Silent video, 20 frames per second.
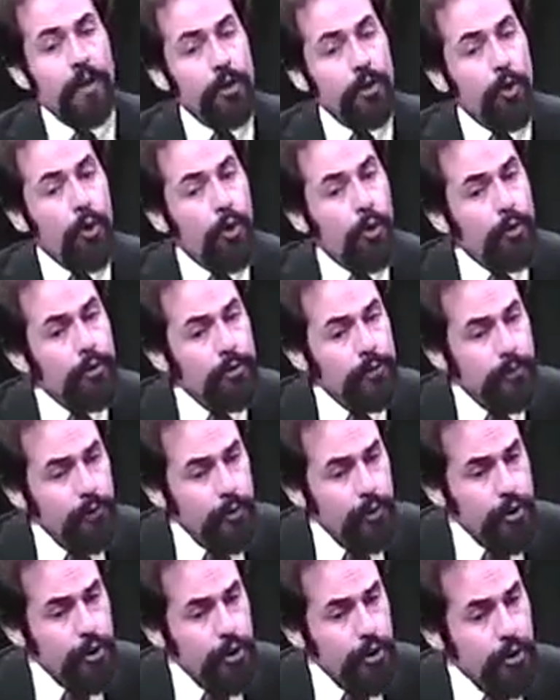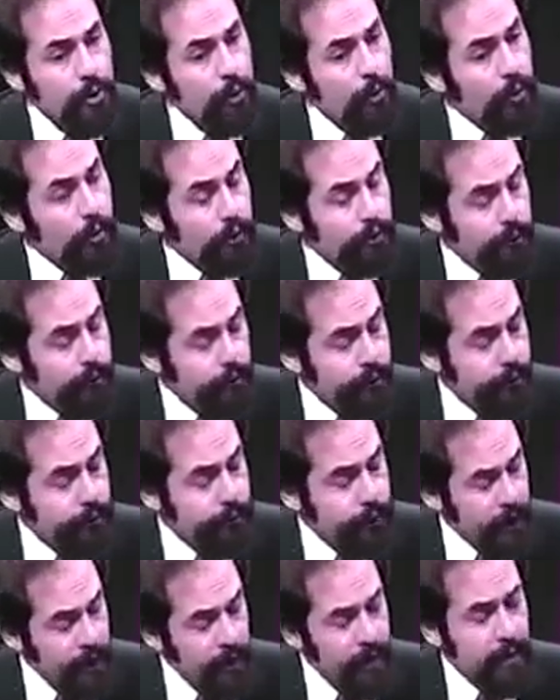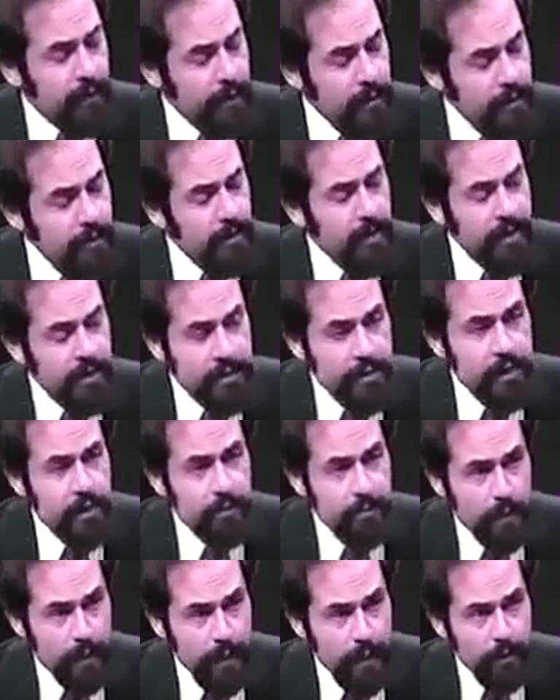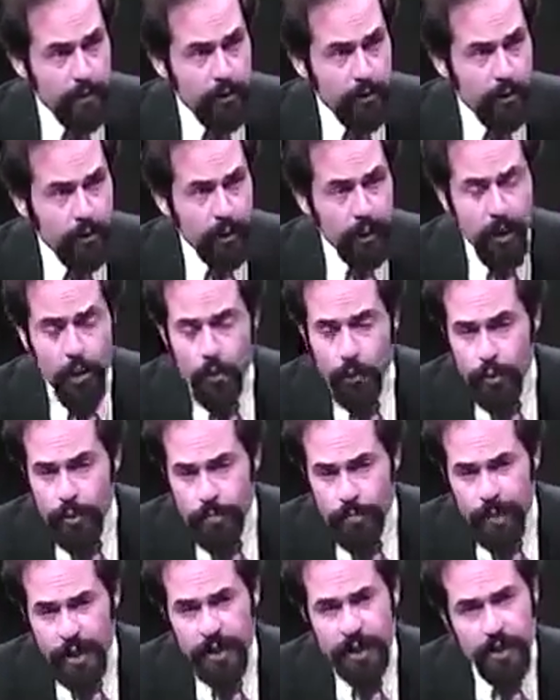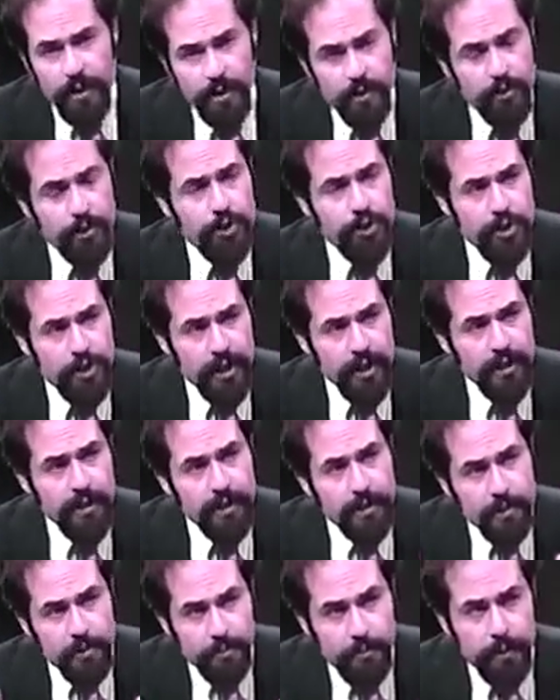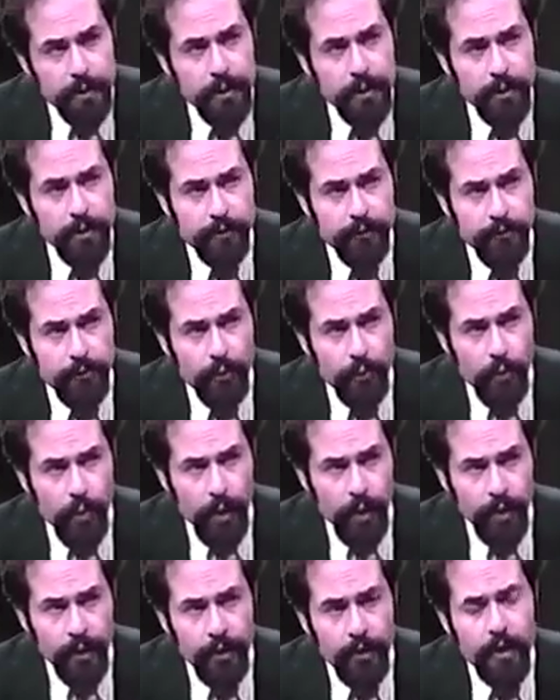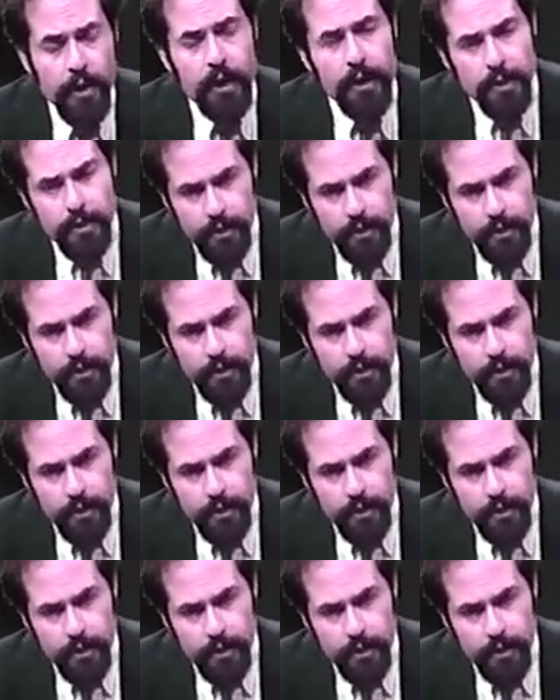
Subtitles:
that cold fusion will fit into that same category. We may not understand it completely for a while.